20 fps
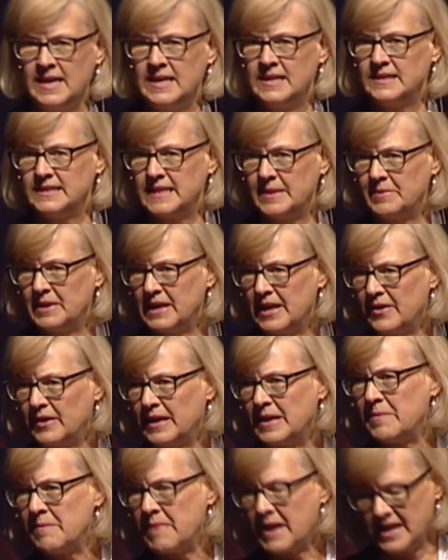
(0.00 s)

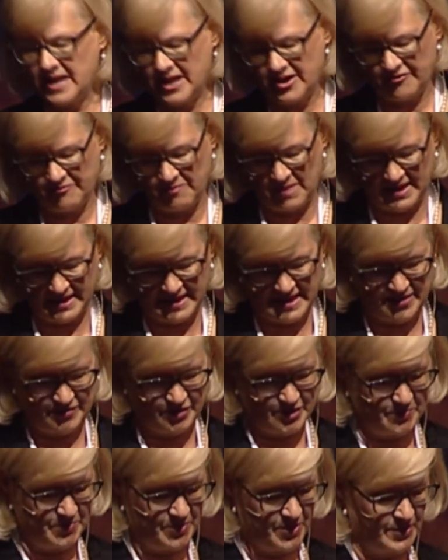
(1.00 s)
Similarly, many of my
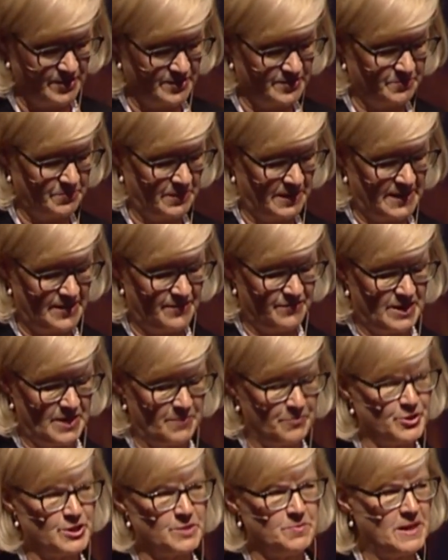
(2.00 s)
counterparts believe that
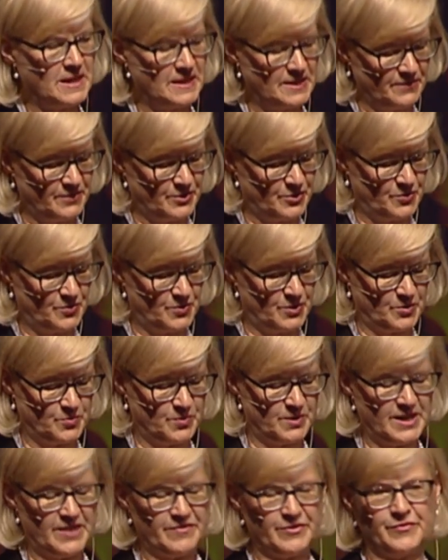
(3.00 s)
prospective students will
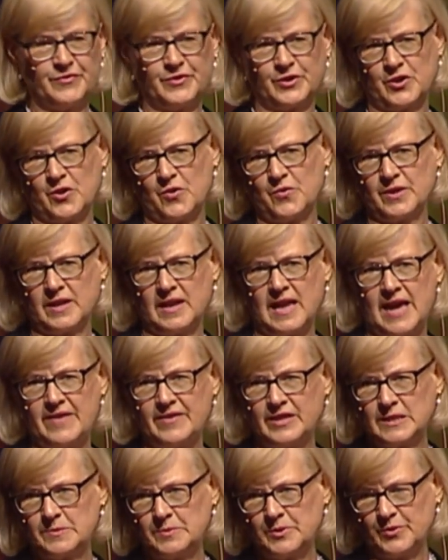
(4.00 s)
never forgo the live
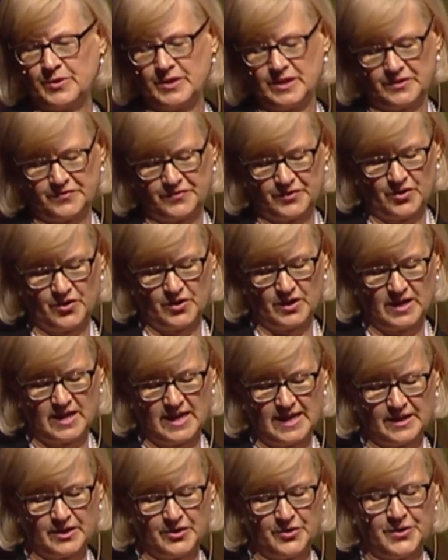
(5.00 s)
experience for
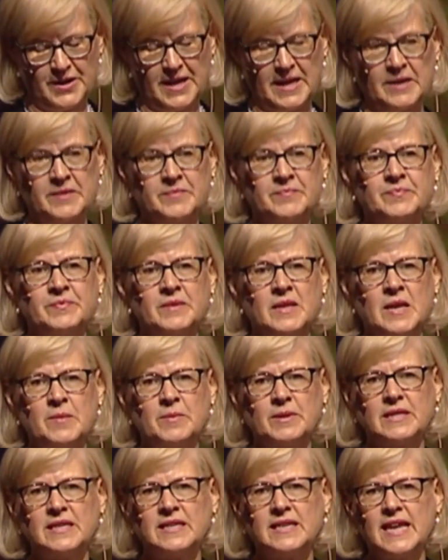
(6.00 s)
online learning,
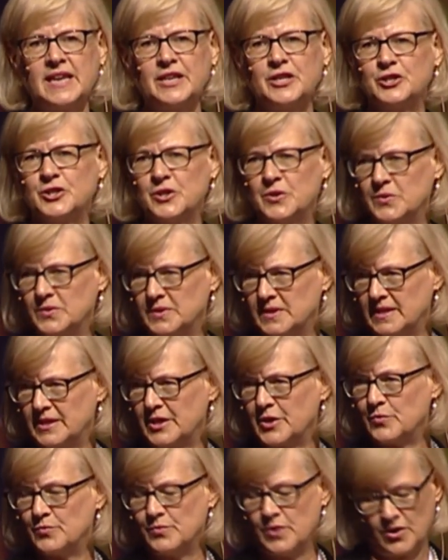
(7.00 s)
but the data shows that
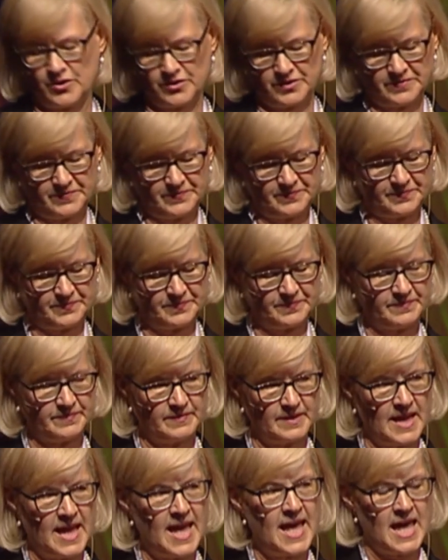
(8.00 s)
they're wrong.
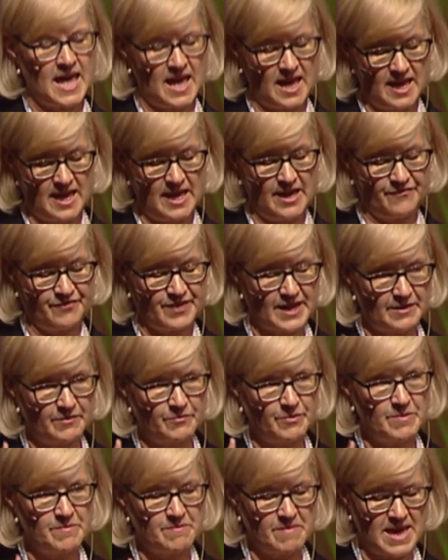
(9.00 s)
If they
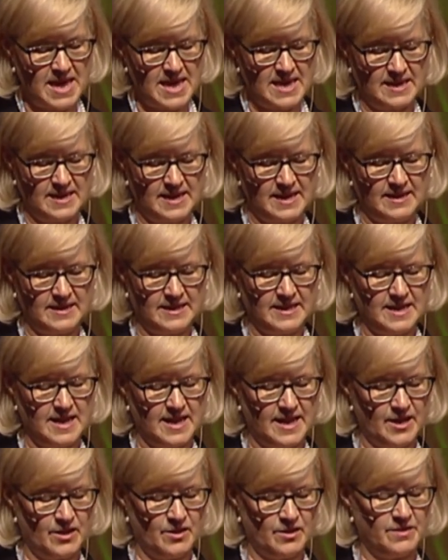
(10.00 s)
remain in
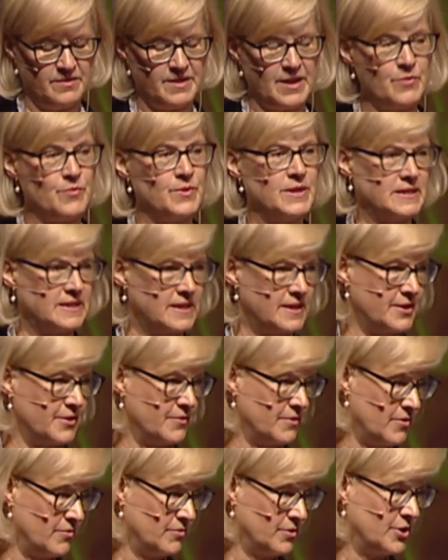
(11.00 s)
denial, they risk their
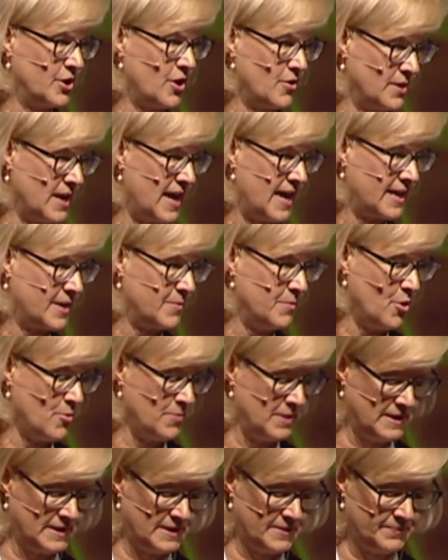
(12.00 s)
own Kodak
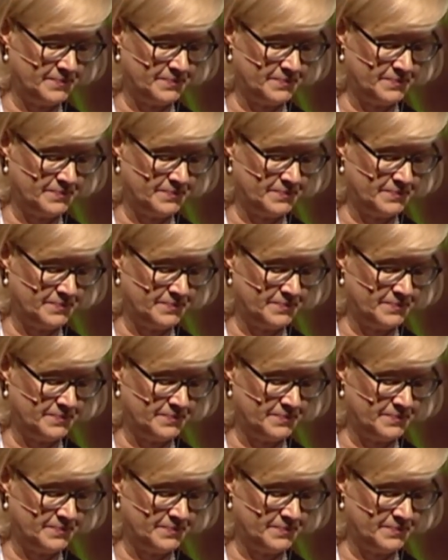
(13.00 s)
moment.